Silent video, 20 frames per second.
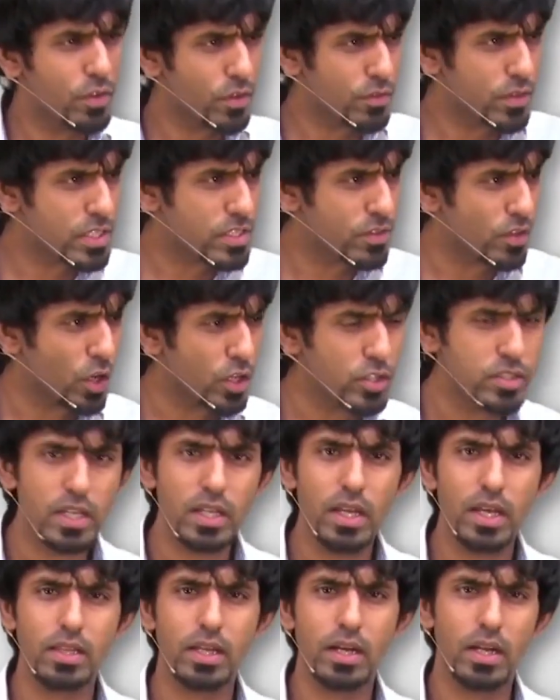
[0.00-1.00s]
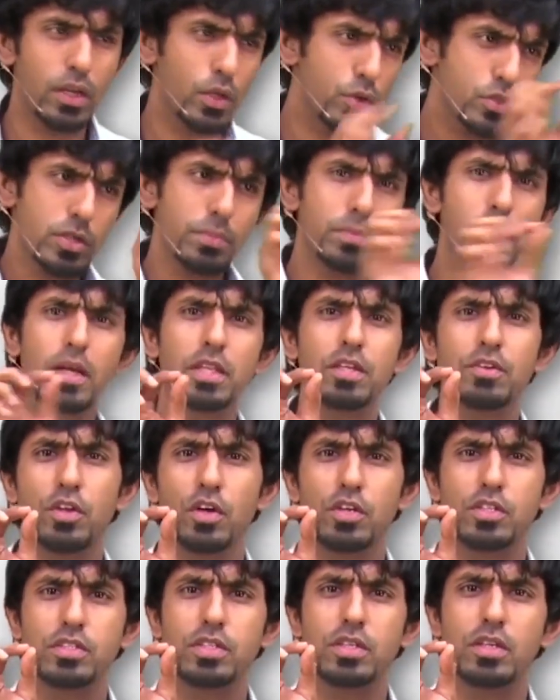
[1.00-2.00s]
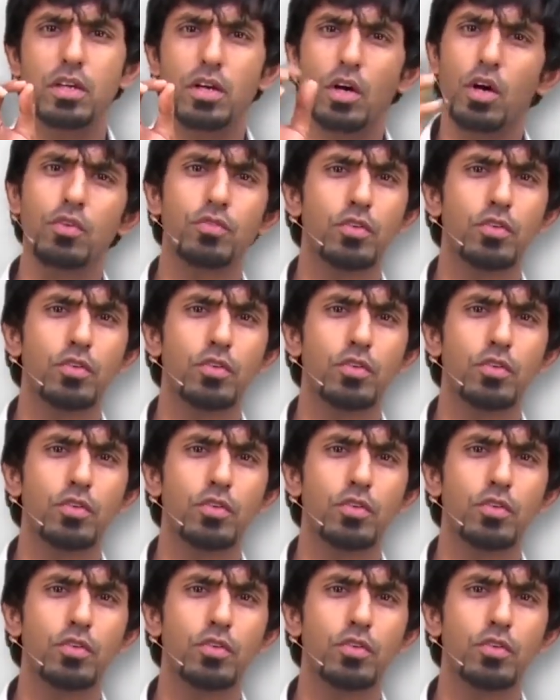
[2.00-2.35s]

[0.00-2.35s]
Even if there's a velocity like that, you subtract the velocity